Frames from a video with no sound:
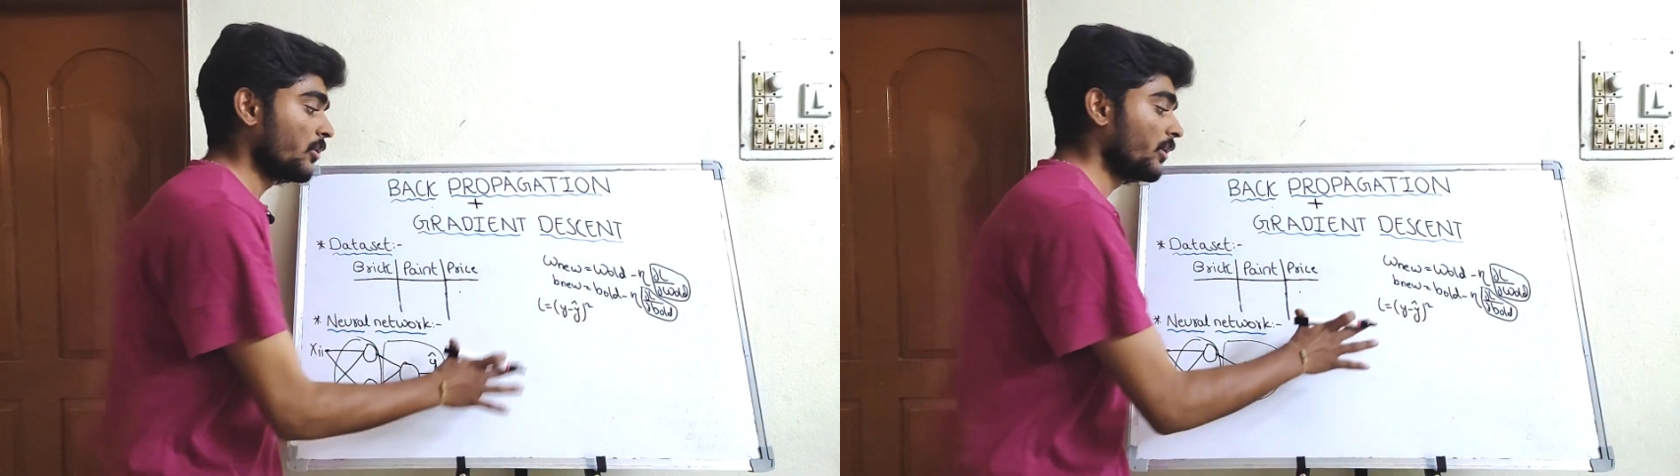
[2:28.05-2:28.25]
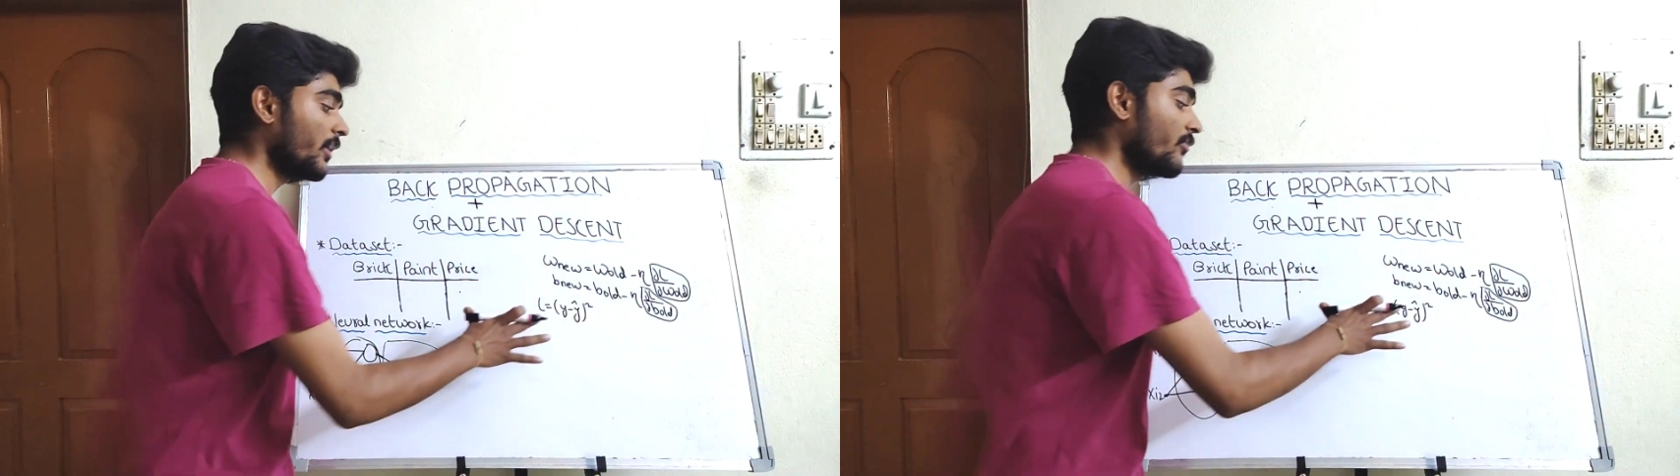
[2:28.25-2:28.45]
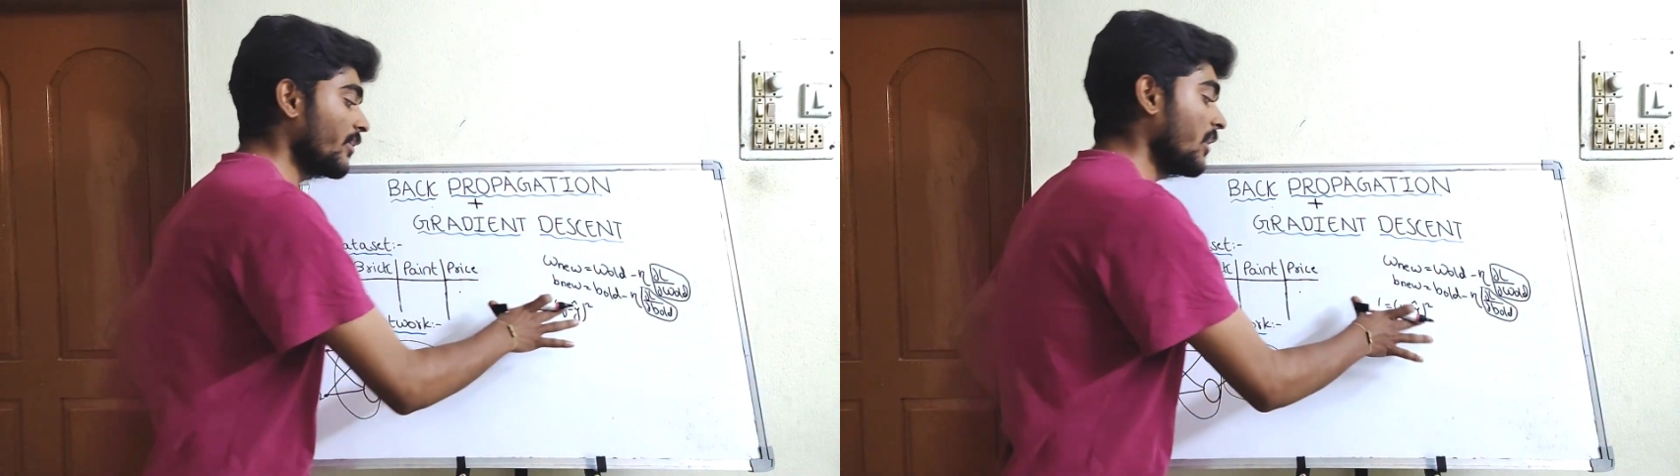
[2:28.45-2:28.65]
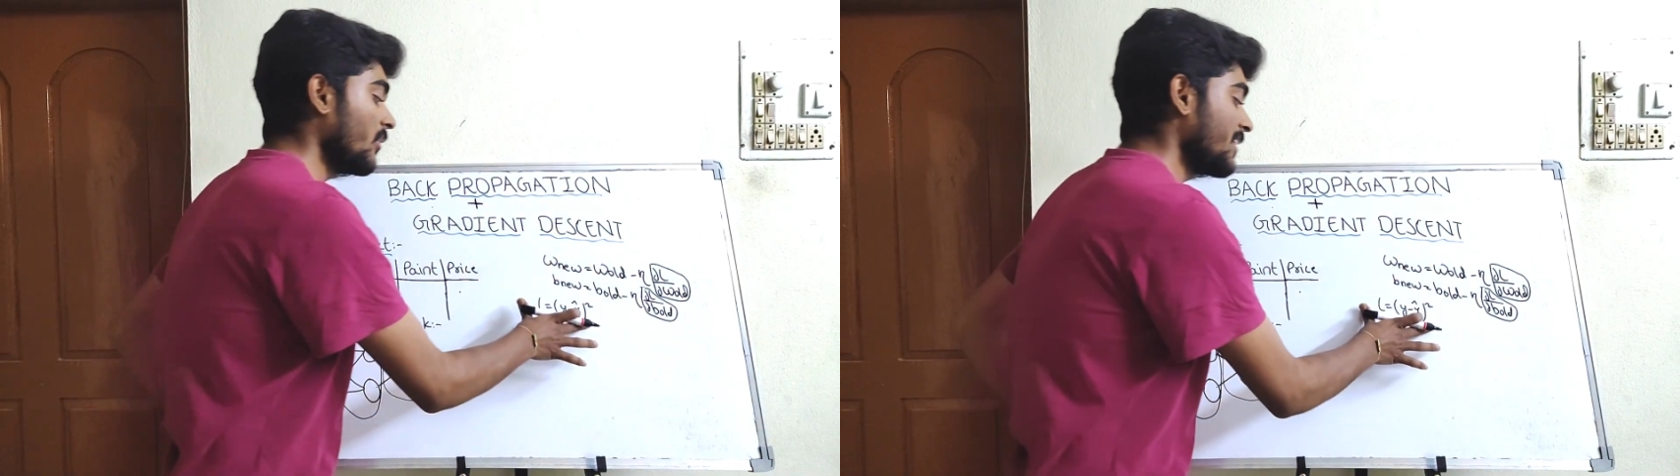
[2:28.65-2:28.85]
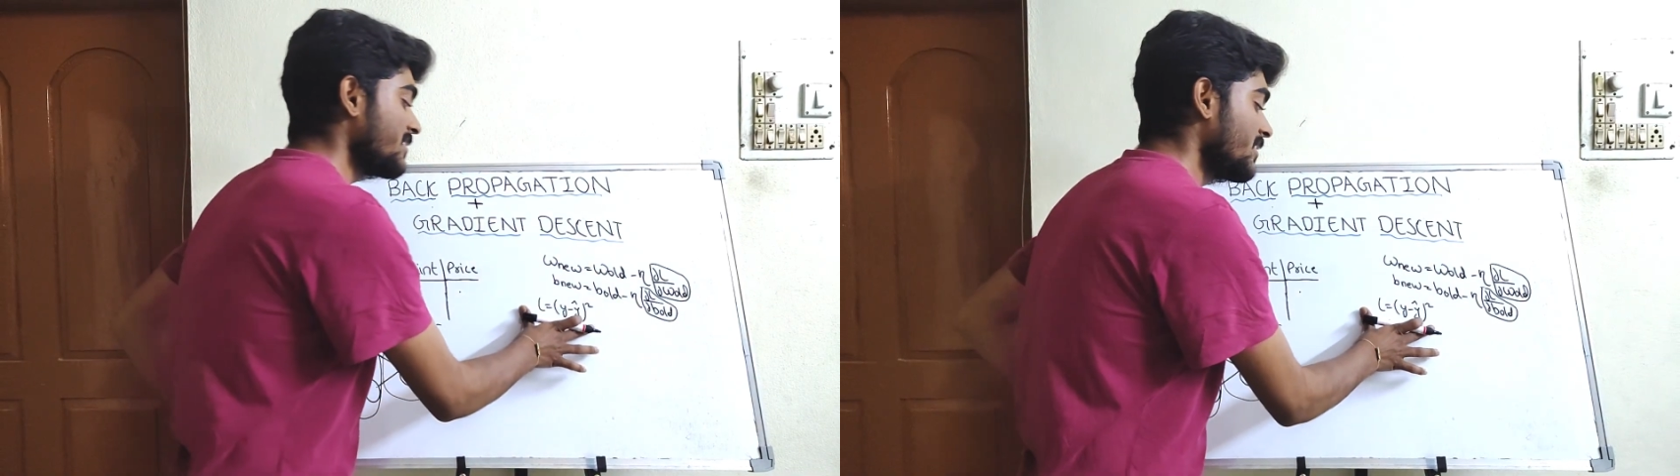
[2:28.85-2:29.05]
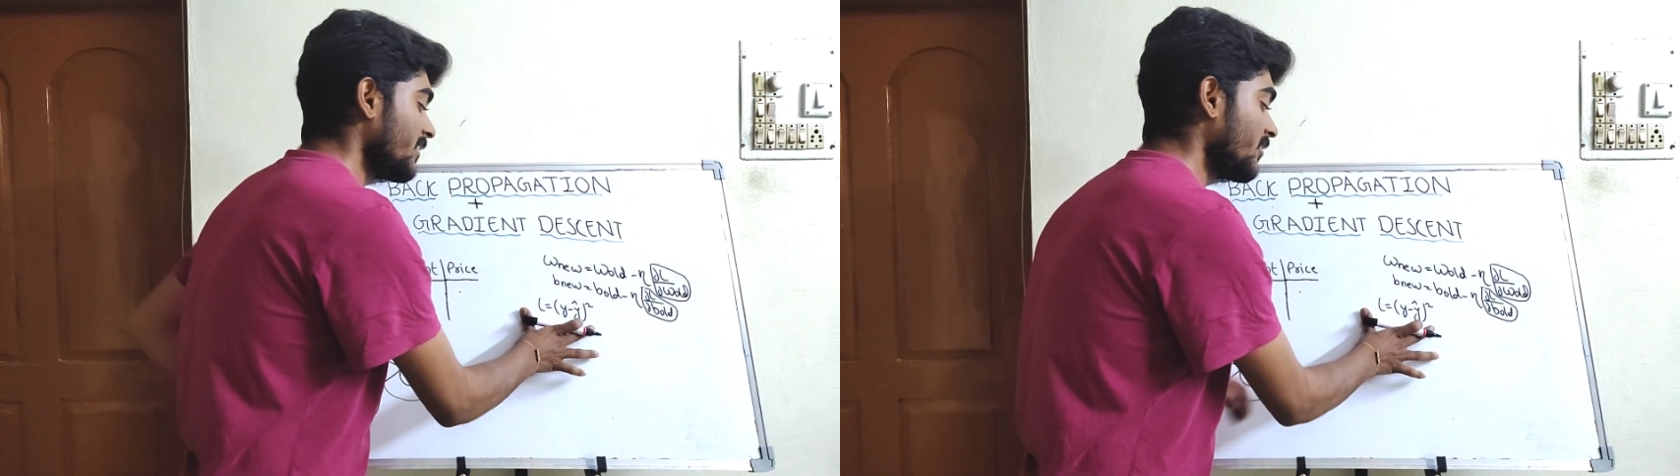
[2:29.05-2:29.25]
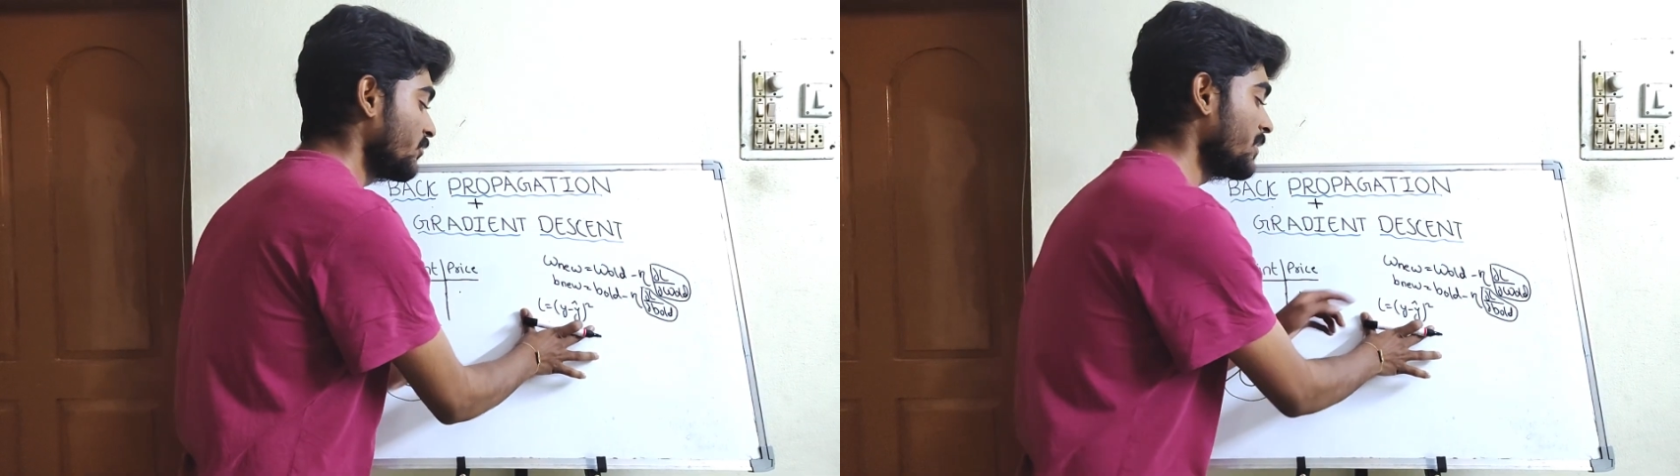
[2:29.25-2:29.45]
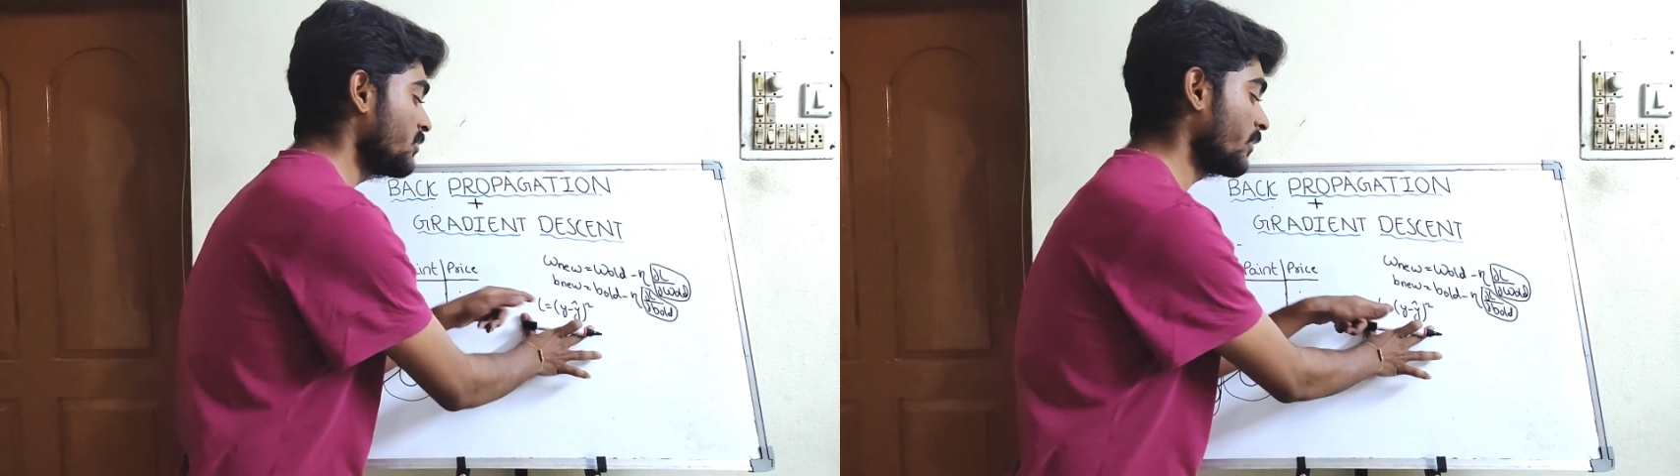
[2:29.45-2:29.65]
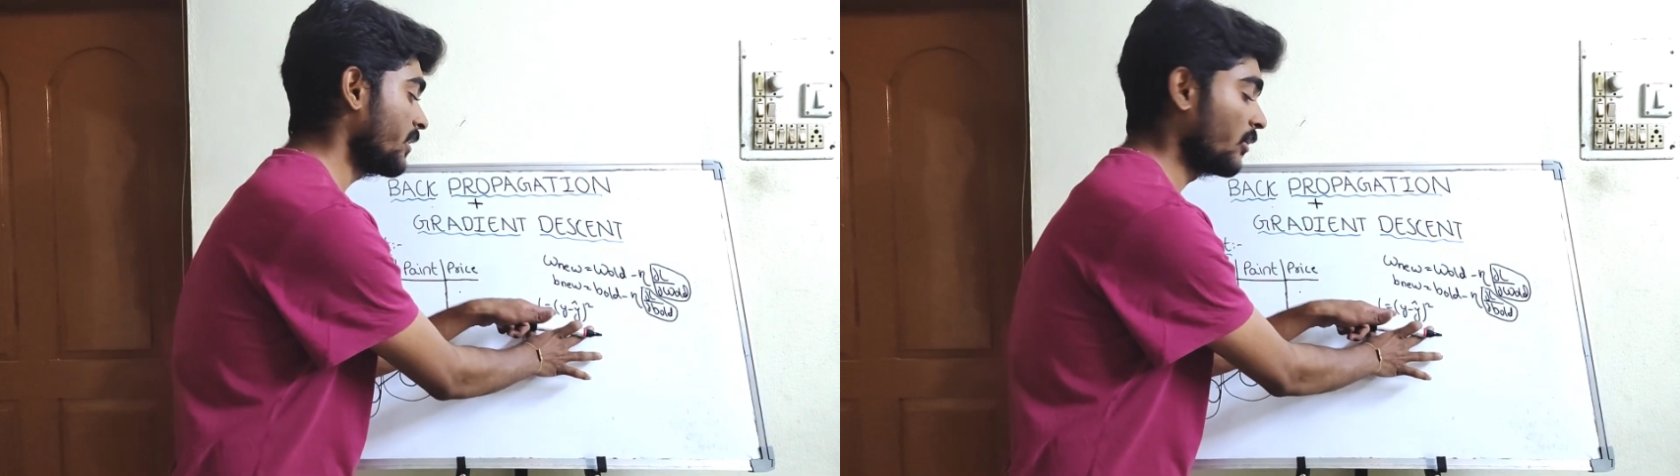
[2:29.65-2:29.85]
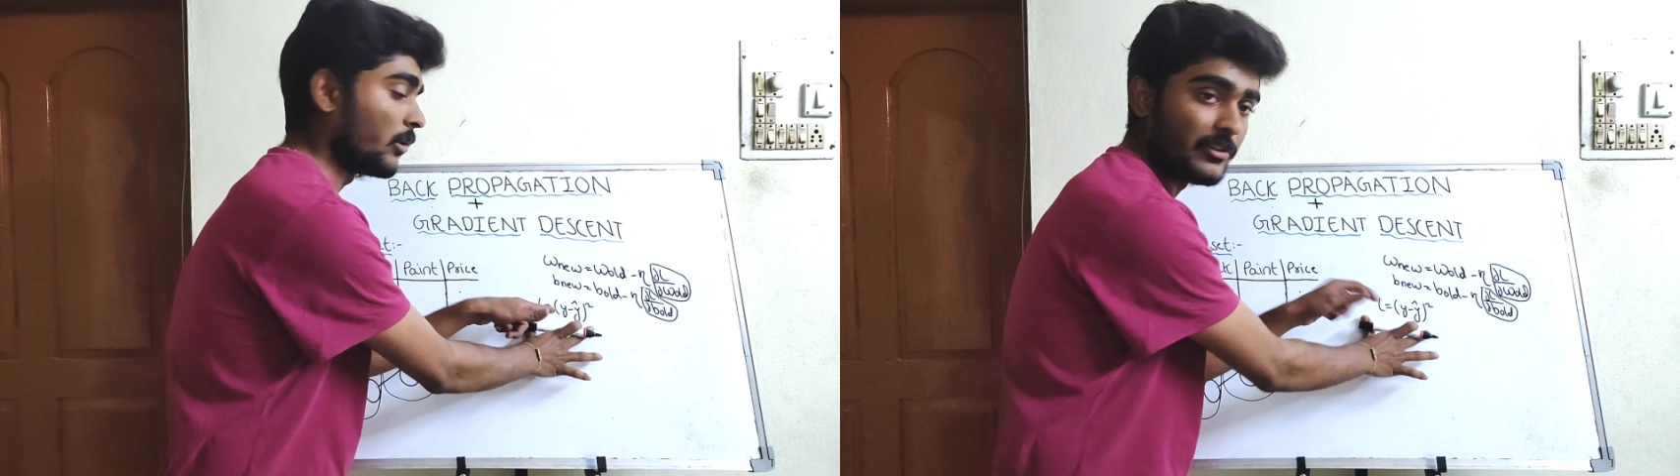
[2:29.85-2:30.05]
Okay, why I have considered this means for
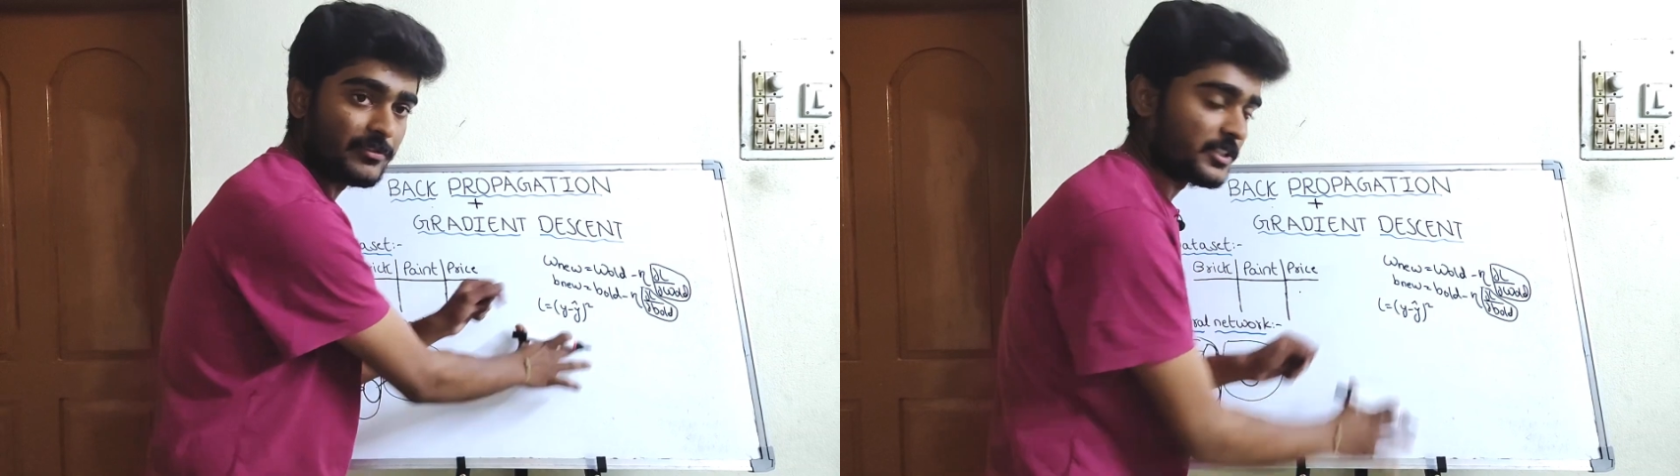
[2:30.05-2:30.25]
the loss